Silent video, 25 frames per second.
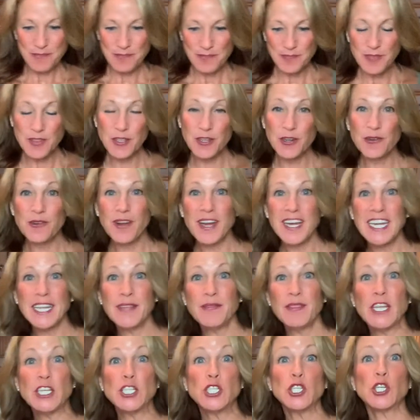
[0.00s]
they're ready. They
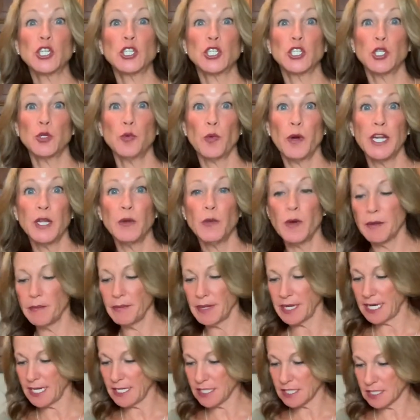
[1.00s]
took 21
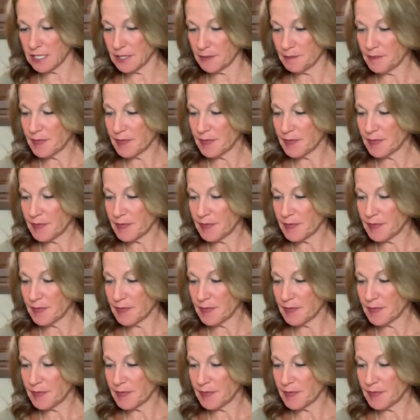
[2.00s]
minutes,